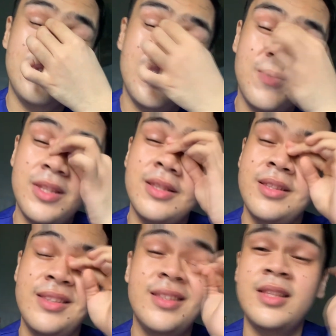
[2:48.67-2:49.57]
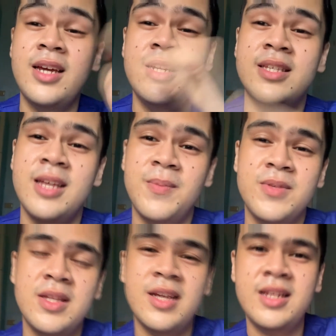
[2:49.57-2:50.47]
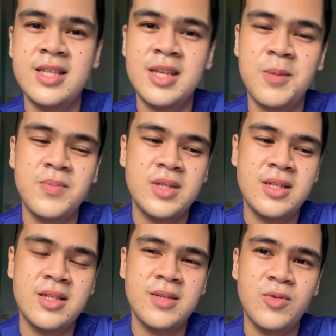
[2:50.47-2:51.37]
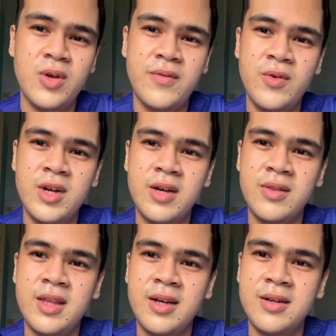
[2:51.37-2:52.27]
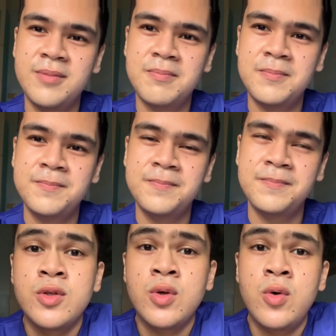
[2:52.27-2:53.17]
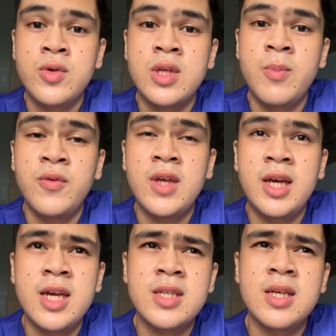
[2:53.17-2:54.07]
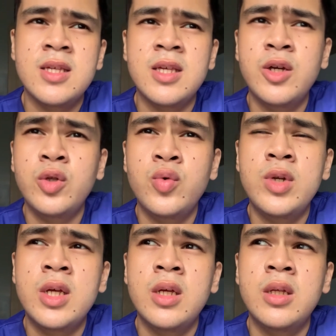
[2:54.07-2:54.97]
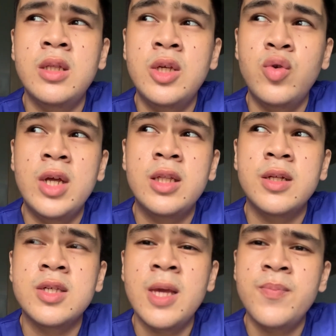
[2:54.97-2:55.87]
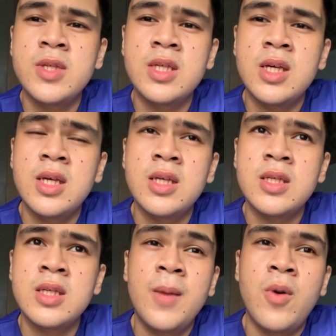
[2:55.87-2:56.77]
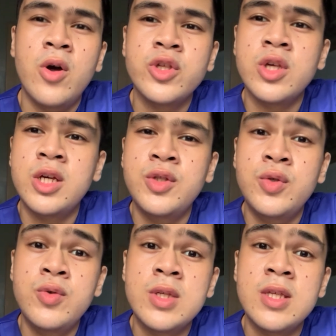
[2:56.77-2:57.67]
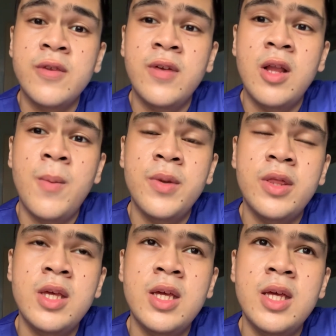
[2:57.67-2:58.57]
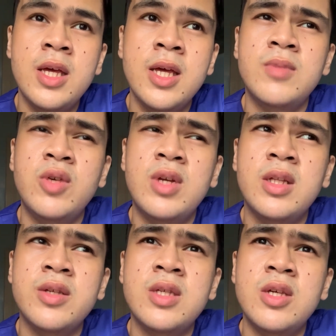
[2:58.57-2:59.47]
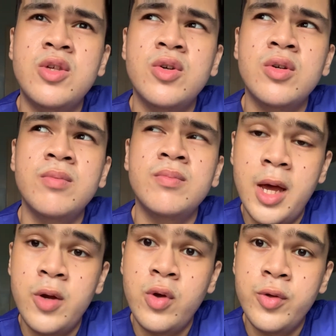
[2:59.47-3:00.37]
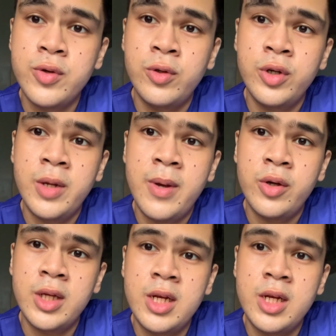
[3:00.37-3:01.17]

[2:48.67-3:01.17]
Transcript: Yeah, but tiny steps to everyone out there. So some of the cases included neonatal sepsis, hypoxia-induced encephalopathy, neonatal seizure, and we also learned about a